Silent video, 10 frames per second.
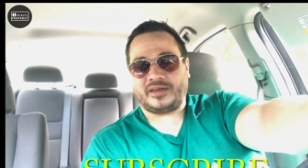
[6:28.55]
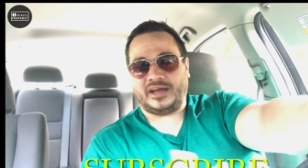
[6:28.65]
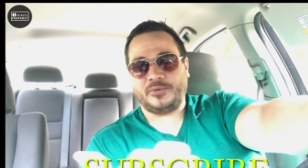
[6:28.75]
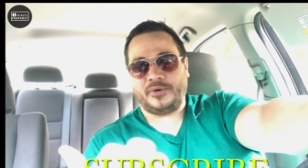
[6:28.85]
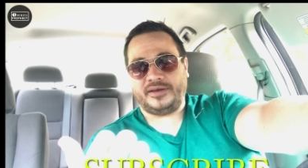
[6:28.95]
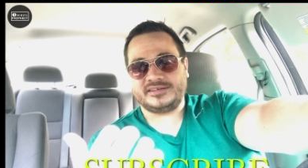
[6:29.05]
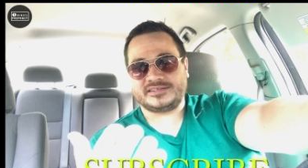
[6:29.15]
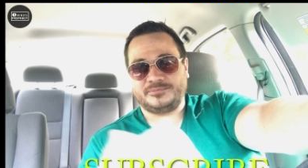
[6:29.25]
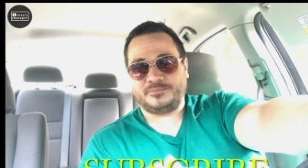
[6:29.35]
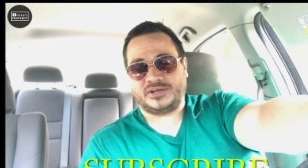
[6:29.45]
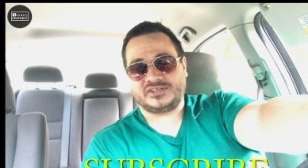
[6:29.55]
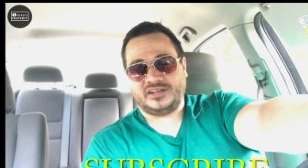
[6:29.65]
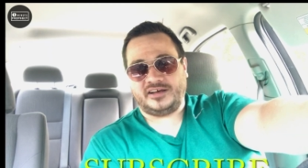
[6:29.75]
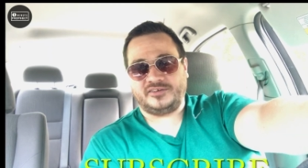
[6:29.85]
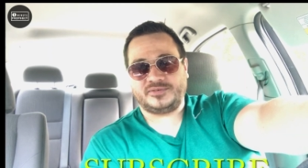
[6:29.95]
Anyways, much
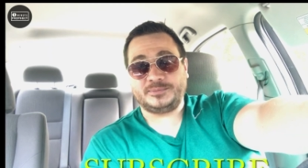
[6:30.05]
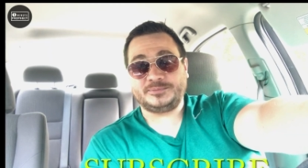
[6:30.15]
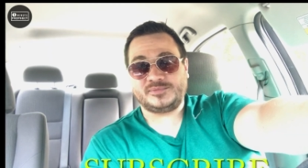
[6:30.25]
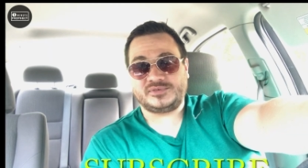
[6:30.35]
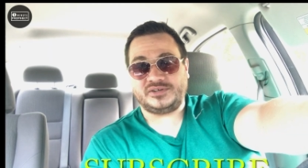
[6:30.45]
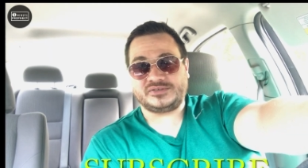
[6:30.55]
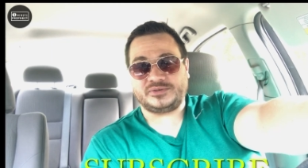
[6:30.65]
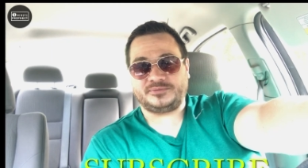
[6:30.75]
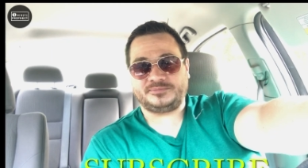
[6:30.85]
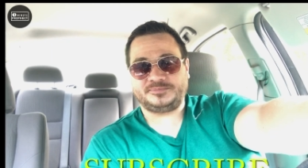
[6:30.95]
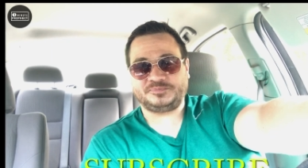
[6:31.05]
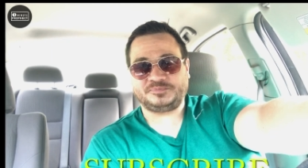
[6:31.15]
love. See you soon.